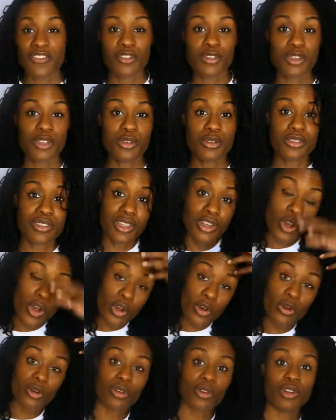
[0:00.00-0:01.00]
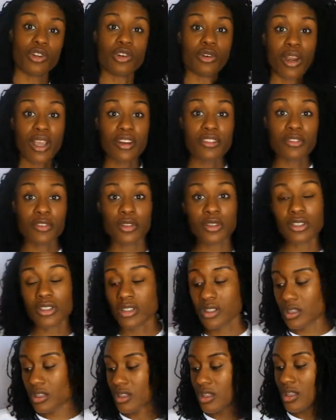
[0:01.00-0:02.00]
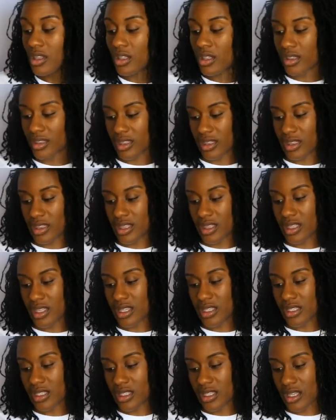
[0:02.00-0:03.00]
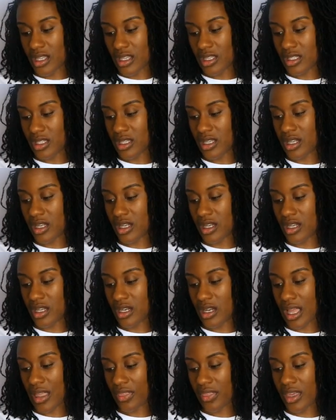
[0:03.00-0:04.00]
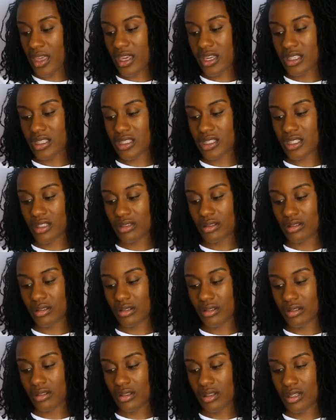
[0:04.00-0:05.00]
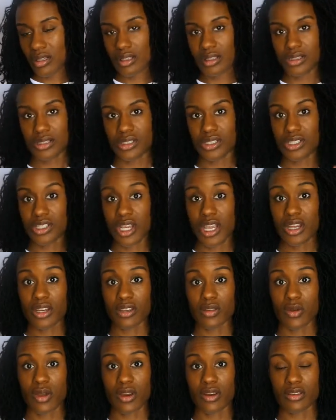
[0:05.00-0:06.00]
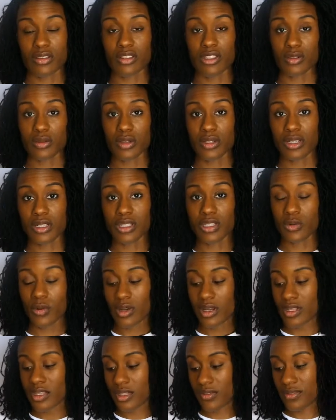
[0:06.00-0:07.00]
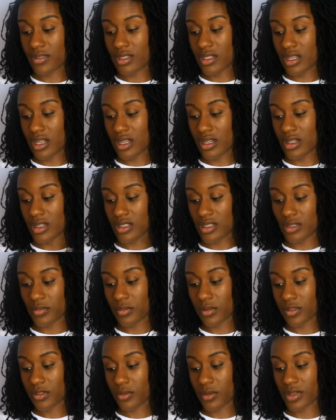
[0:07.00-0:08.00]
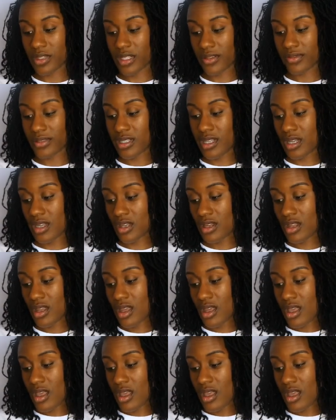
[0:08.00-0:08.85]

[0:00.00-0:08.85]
If you use the code GRATEFUL, this is good, I think, until January. So we're in twenty seventeen, December twenty seventeen,